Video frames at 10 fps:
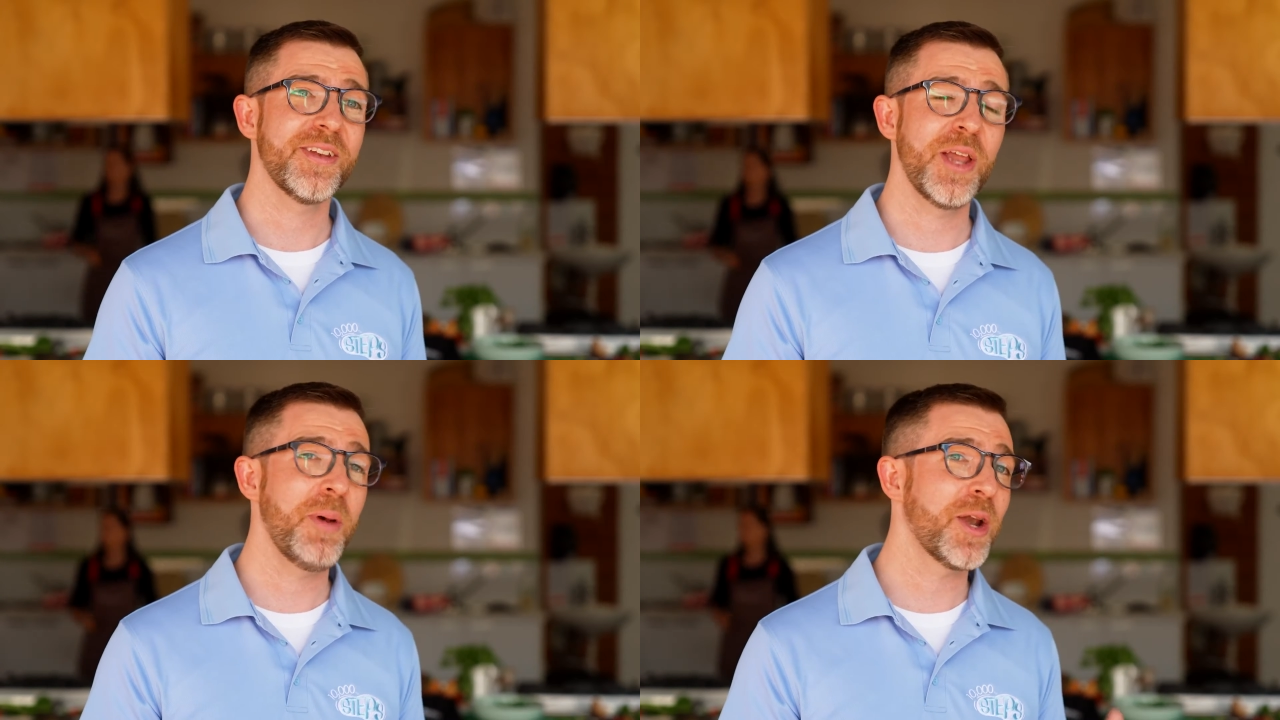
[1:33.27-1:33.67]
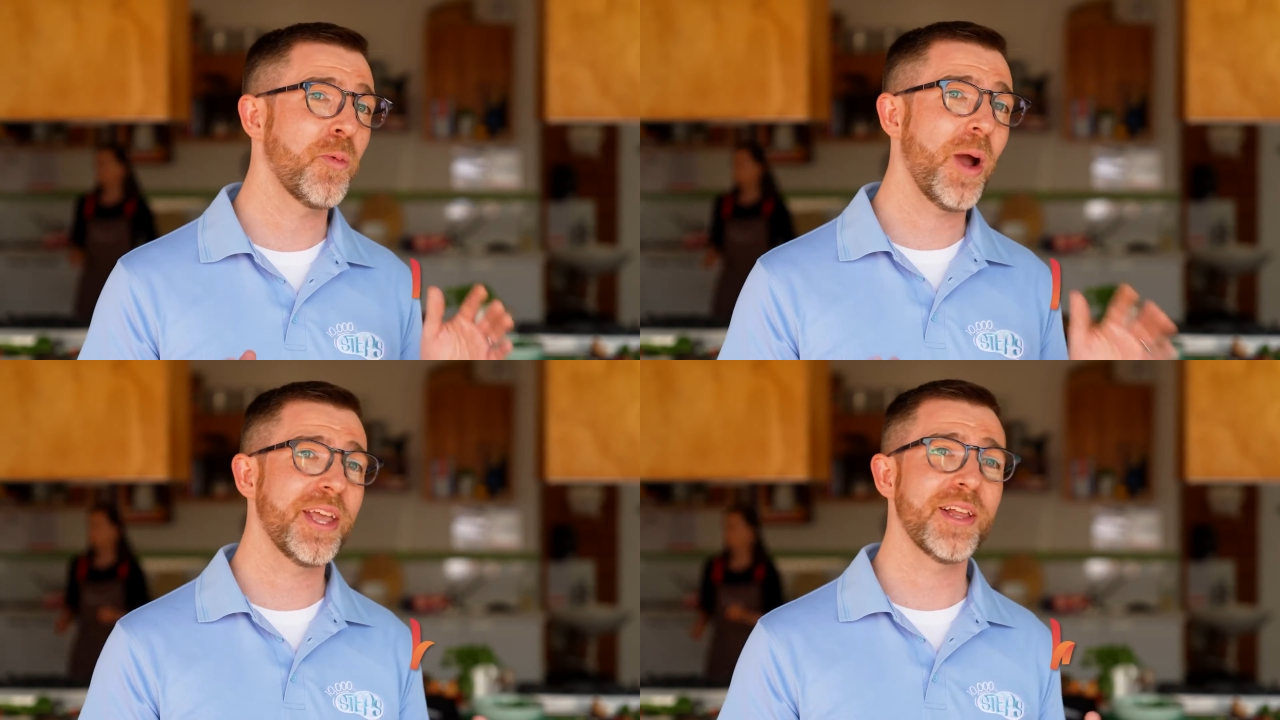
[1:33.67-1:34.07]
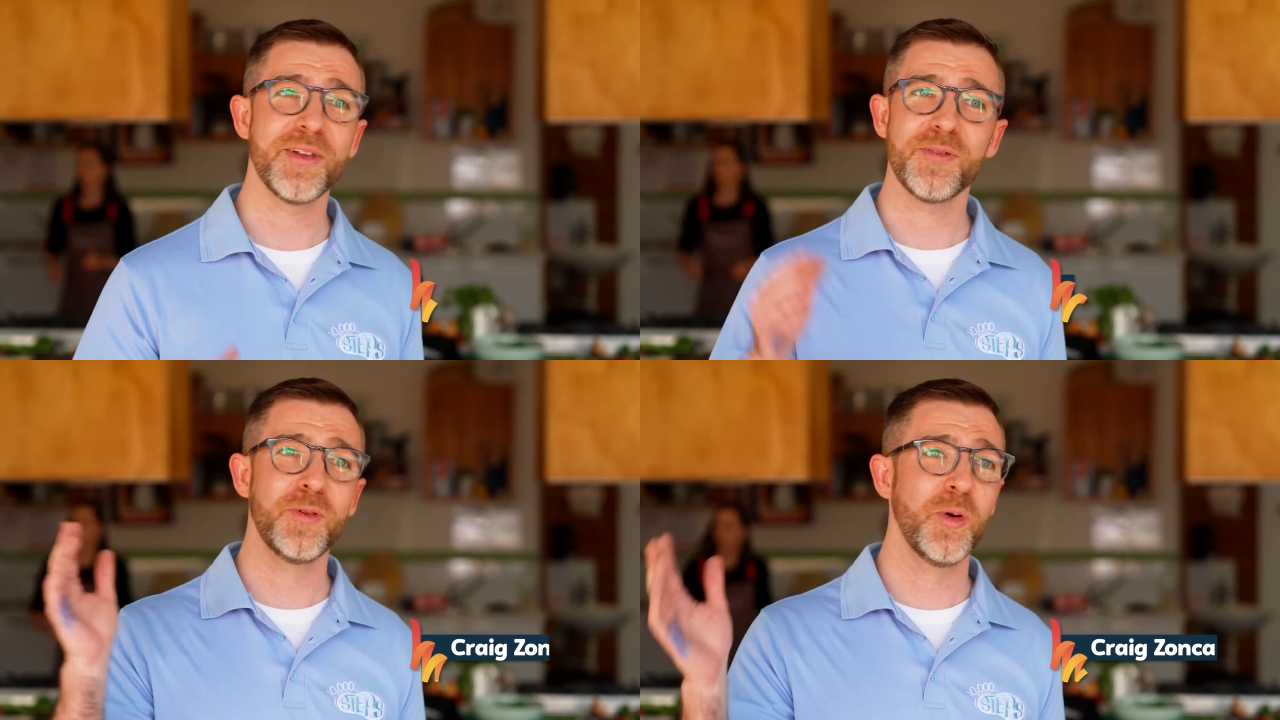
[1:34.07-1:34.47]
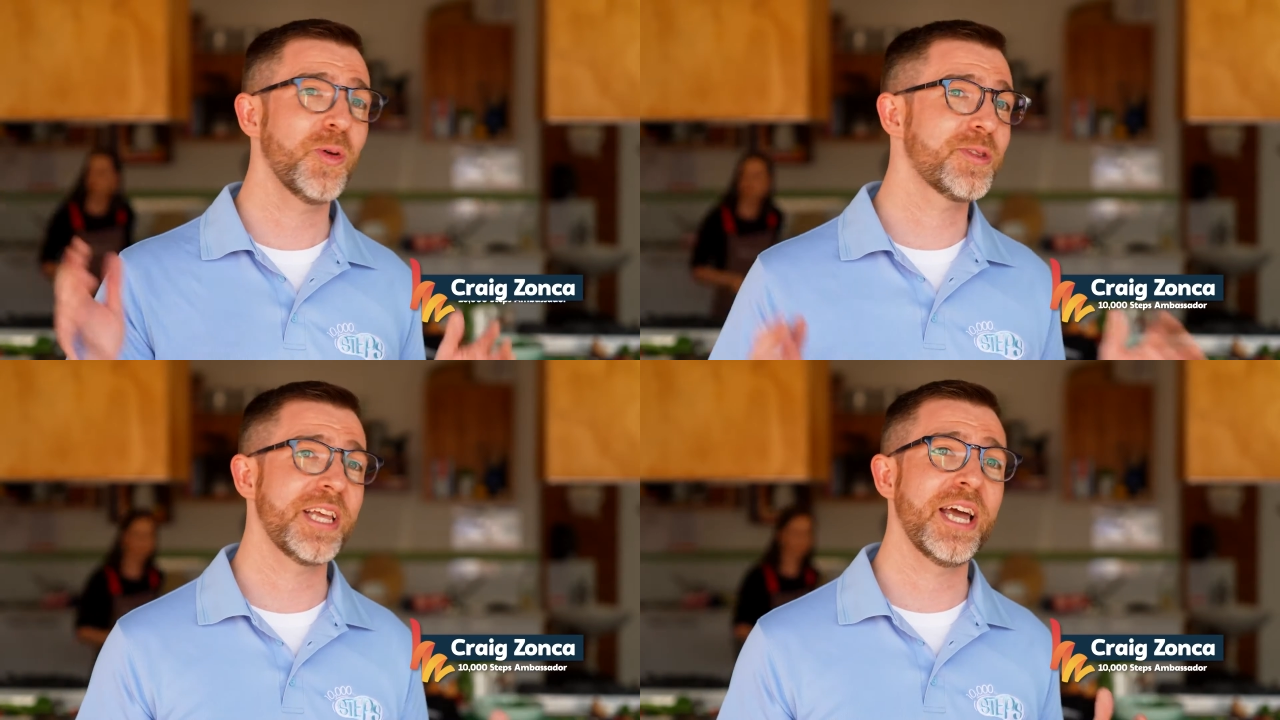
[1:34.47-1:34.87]
no matter where you live, north,
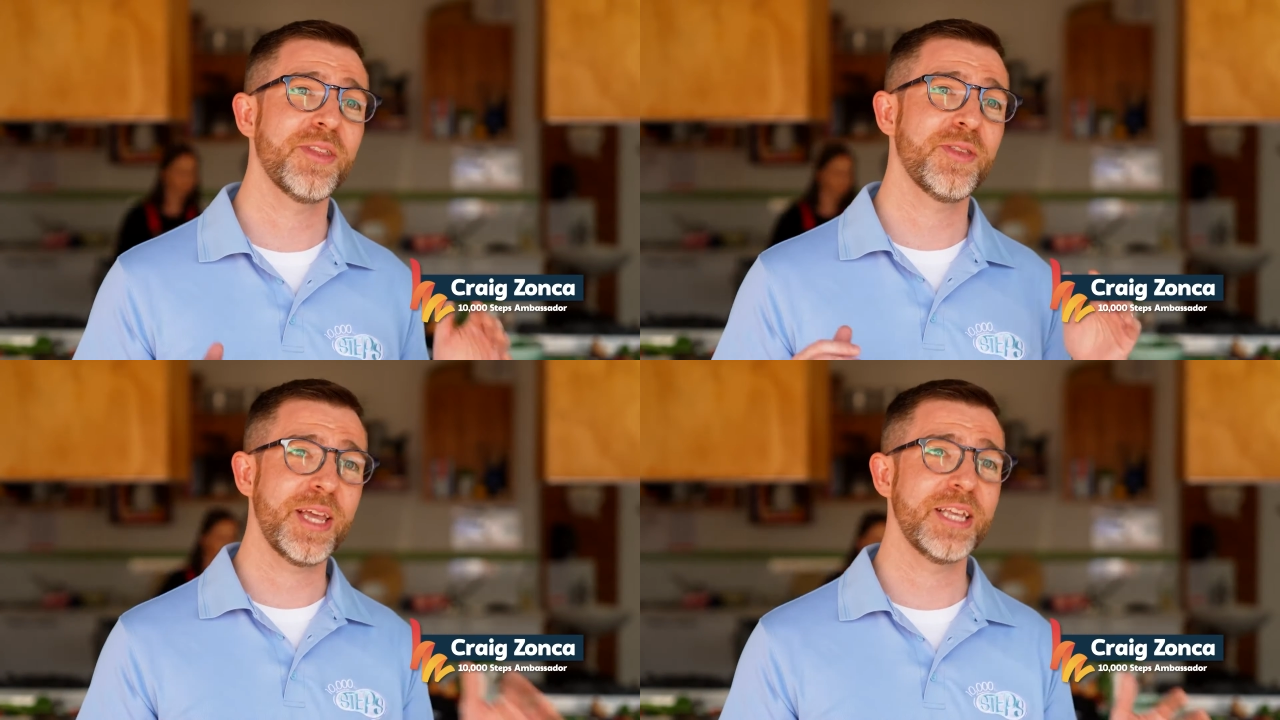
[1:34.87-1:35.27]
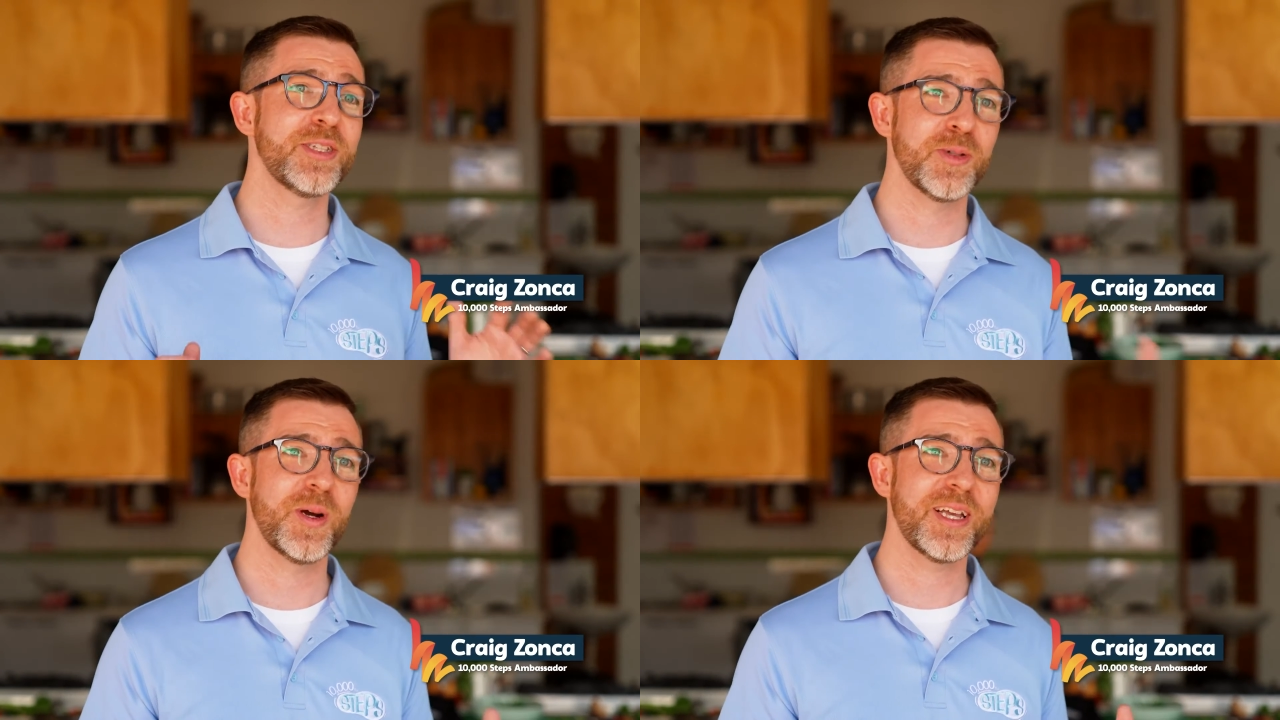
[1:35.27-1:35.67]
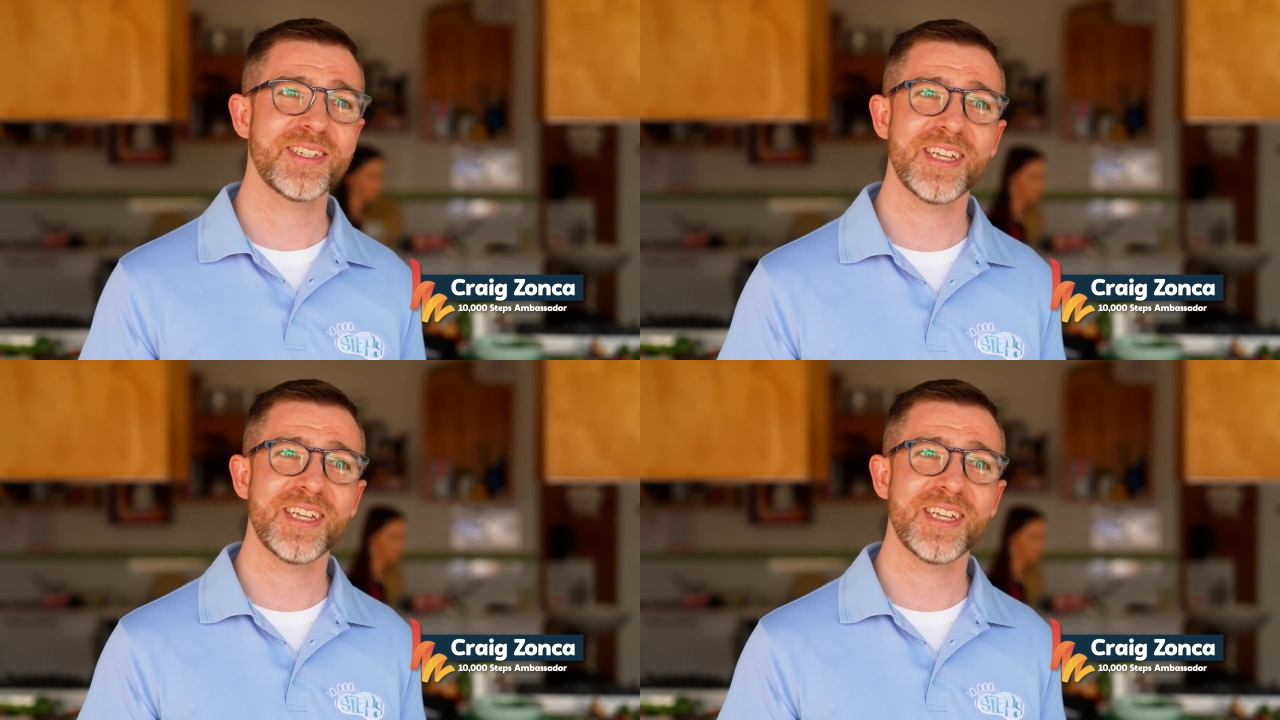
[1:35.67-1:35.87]
south, east or west,